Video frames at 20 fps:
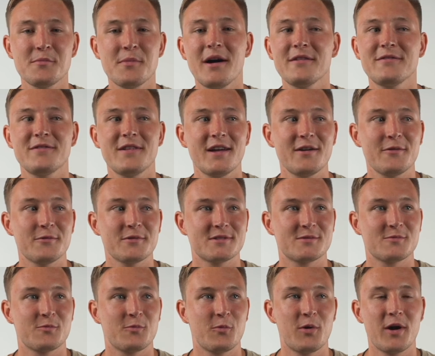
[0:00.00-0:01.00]
my flight
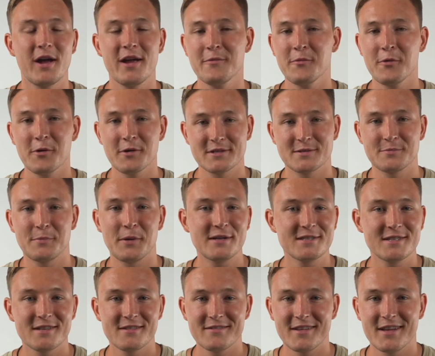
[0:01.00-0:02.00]
was way more
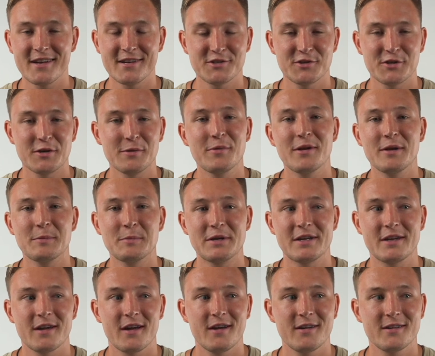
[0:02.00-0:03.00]
expensive than it should have been
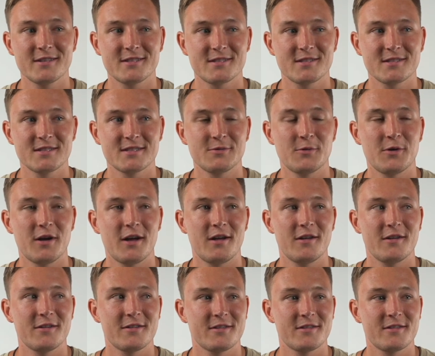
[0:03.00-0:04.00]
because,
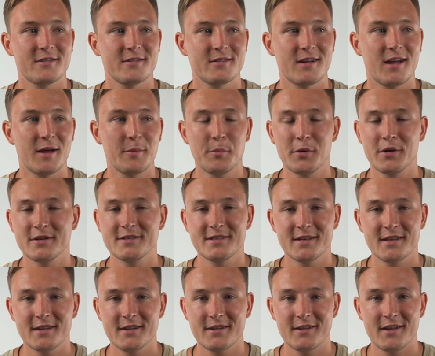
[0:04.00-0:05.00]
well, I booked
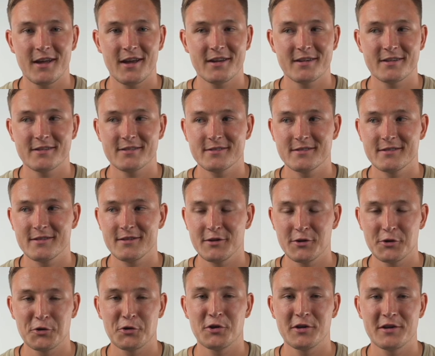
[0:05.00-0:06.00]
it like
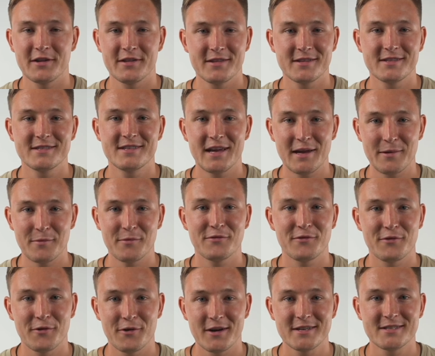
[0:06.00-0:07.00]
literally the day
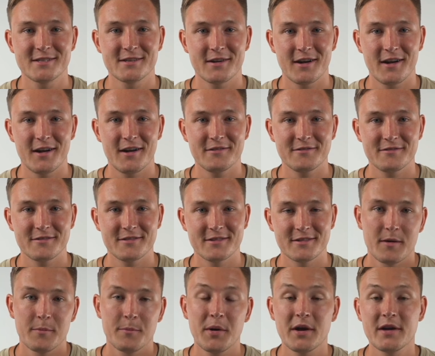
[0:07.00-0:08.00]
before I took off.
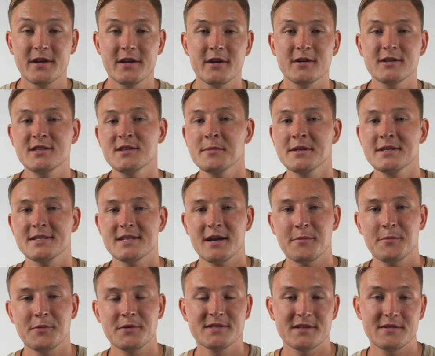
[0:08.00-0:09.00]
But here are some
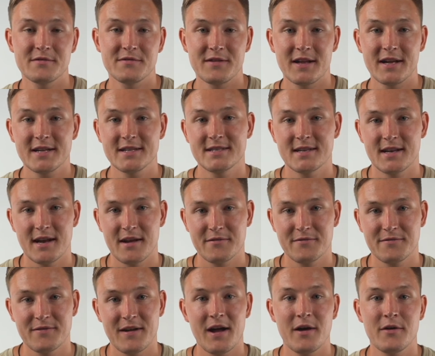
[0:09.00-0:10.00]
examples of flights that I've
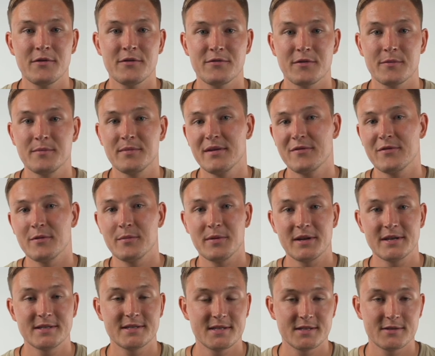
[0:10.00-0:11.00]
found from different
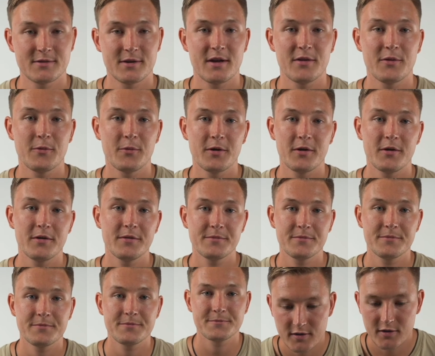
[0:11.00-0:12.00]
places around the world.
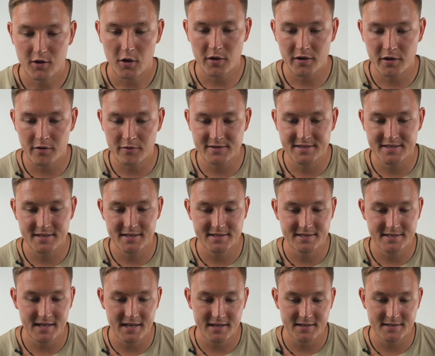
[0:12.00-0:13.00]
Going over to the
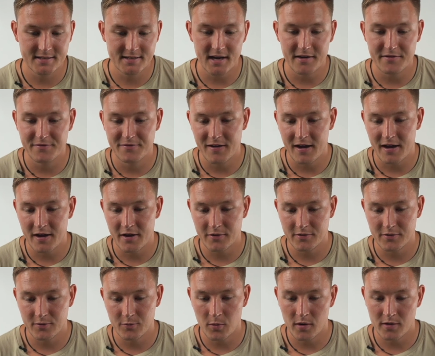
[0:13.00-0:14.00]
States, I
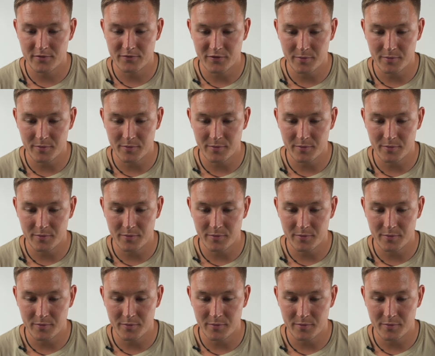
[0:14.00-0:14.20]
found one